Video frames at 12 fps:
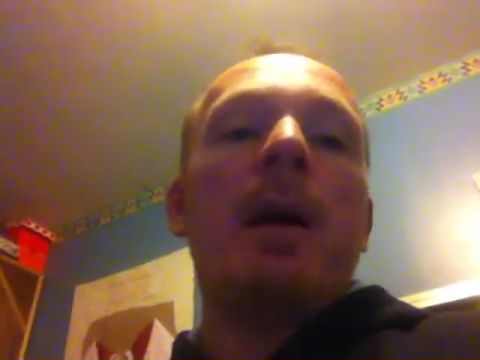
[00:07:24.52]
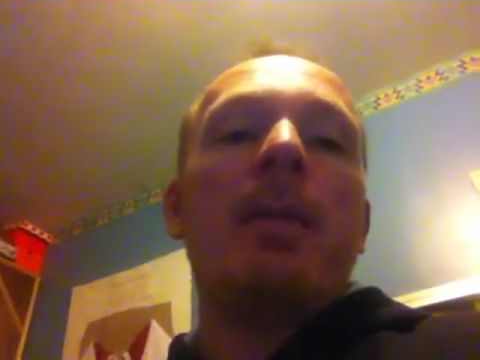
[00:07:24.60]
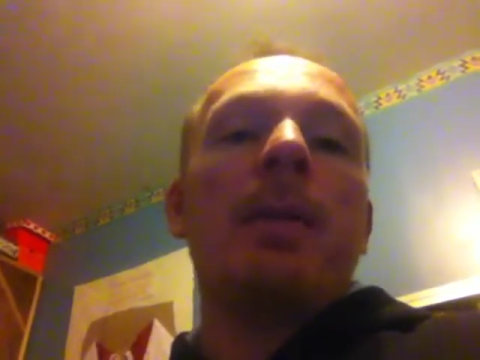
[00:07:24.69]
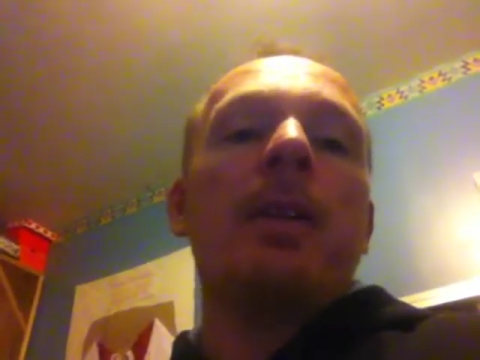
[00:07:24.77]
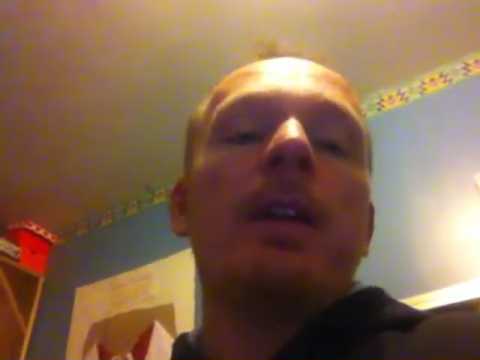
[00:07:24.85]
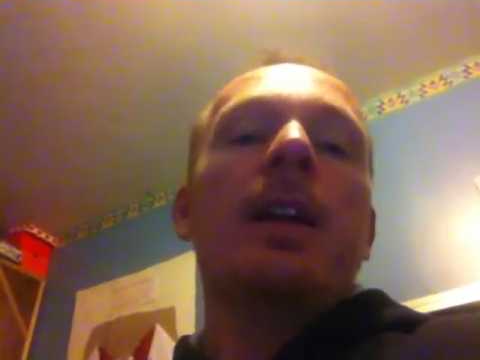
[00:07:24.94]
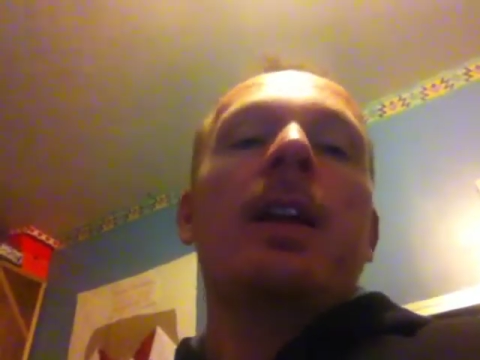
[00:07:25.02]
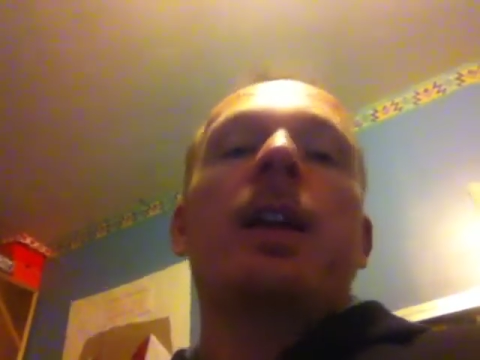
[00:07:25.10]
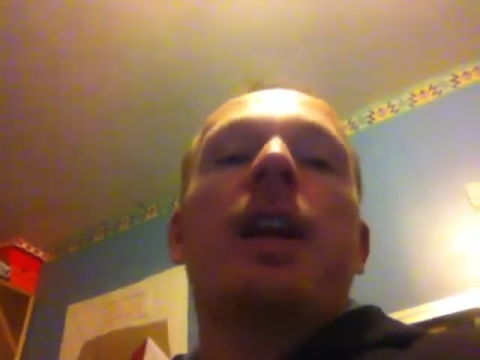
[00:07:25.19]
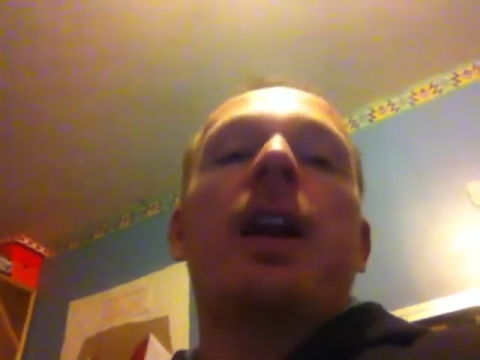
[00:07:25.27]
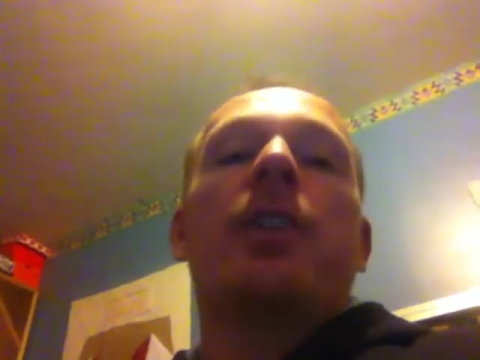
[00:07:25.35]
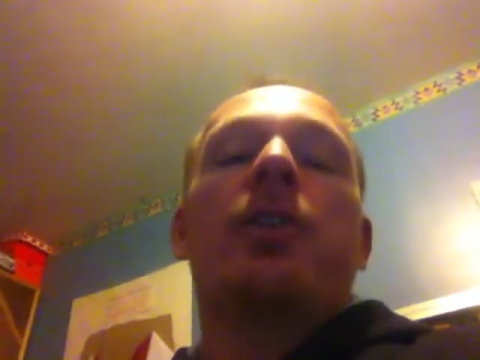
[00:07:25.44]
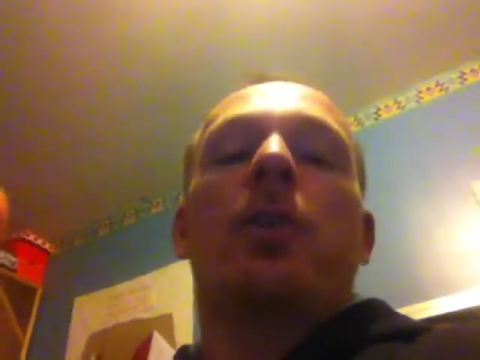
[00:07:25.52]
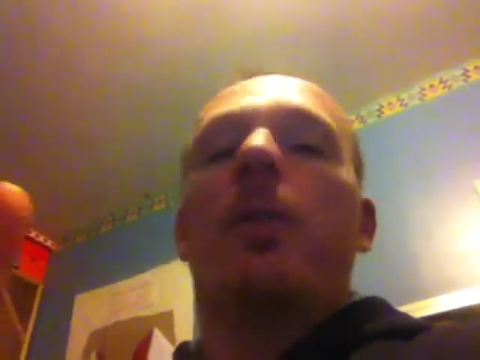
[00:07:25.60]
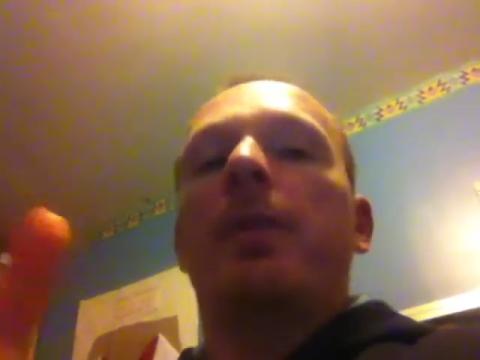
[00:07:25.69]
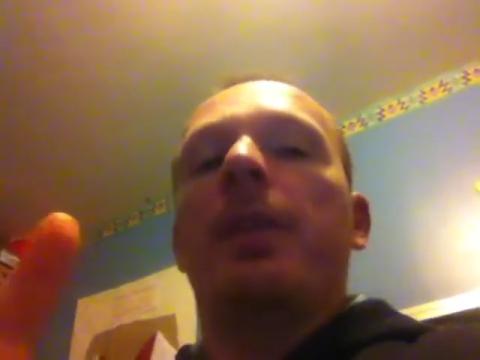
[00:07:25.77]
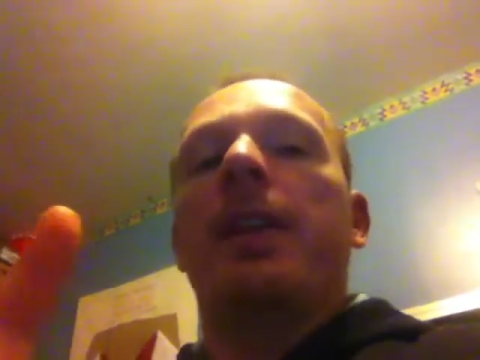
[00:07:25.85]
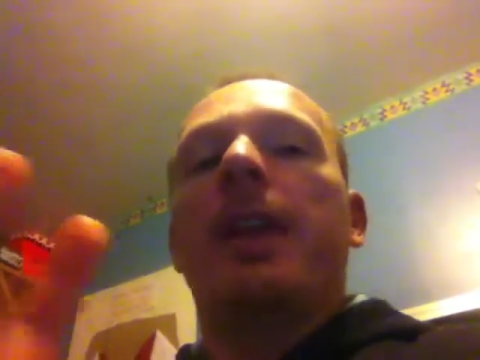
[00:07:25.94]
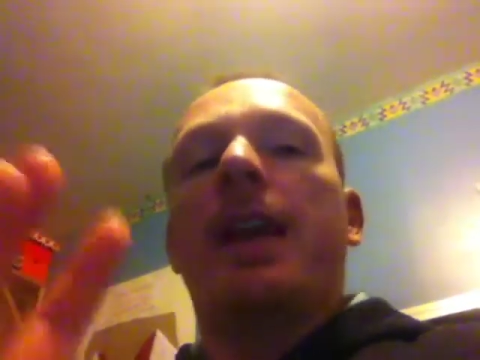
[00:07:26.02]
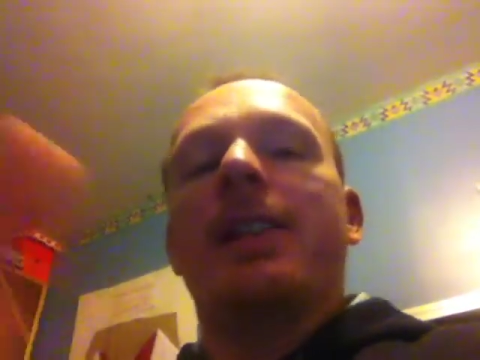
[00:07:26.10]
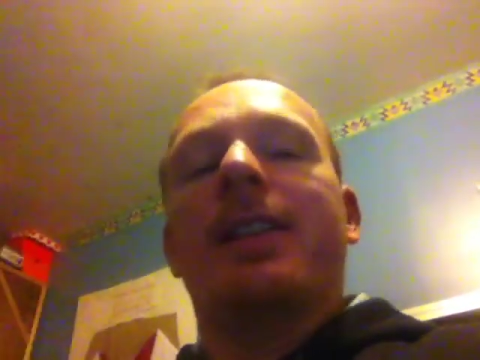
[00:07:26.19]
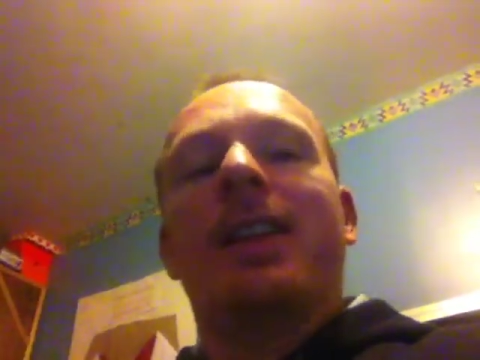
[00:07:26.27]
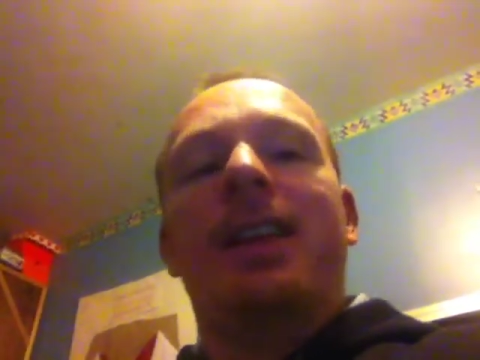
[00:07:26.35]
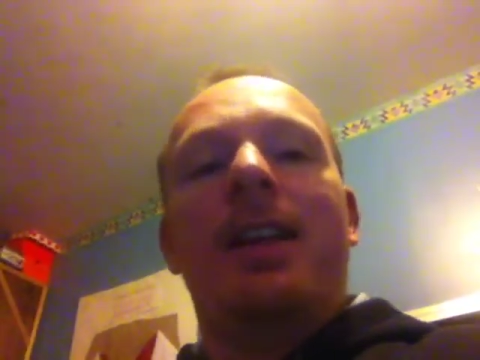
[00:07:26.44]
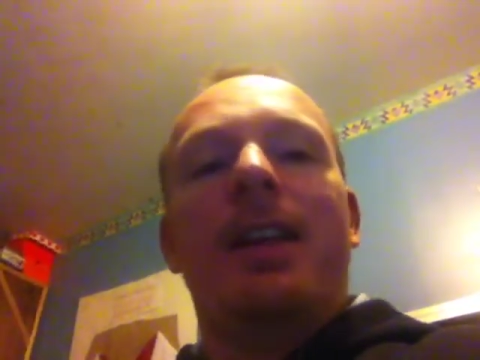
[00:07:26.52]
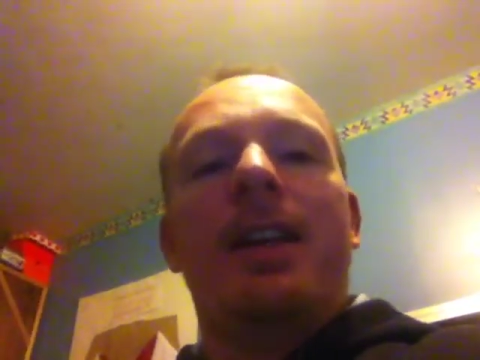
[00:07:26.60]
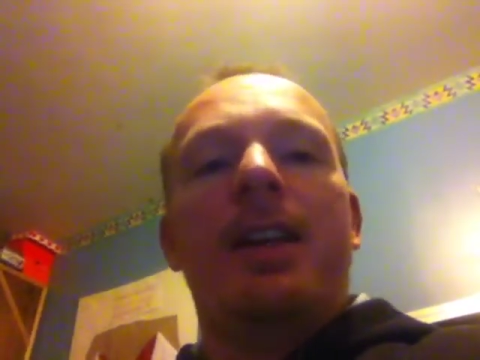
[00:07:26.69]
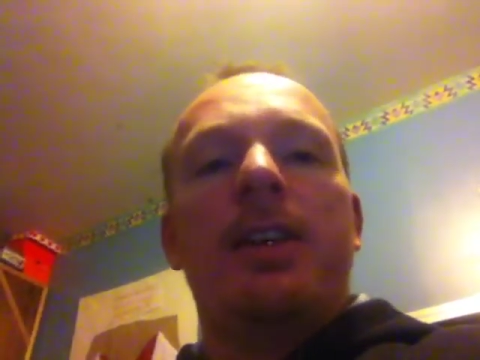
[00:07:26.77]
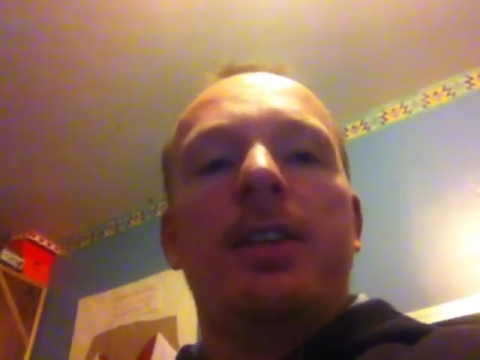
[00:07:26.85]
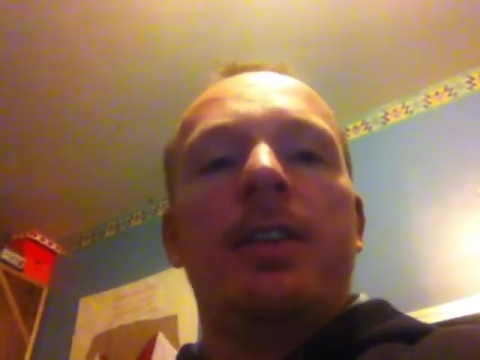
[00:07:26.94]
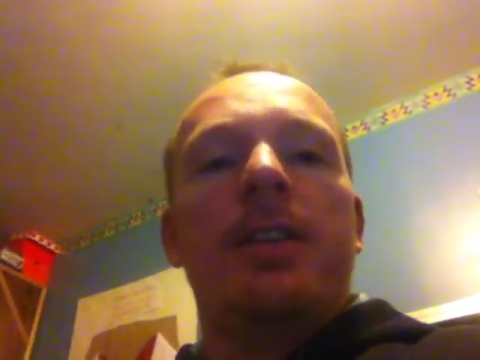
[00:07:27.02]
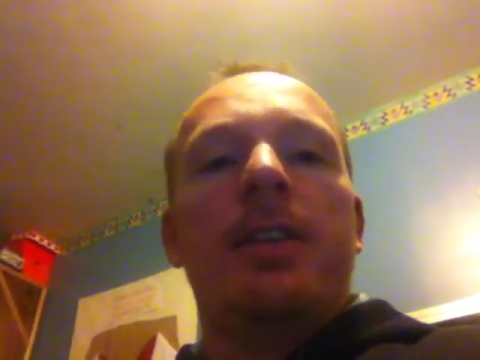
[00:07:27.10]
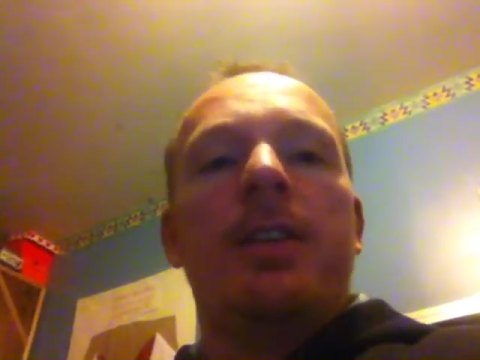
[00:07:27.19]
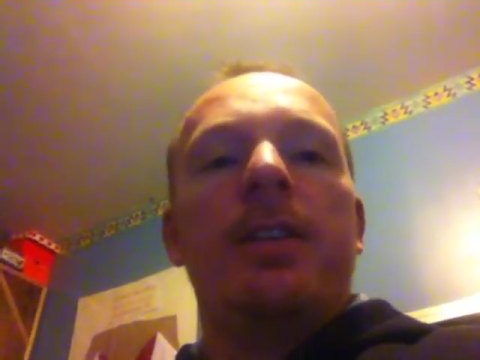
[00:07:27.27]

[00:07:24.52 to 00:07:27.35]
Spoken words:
Apple. I just hope in the next incarnation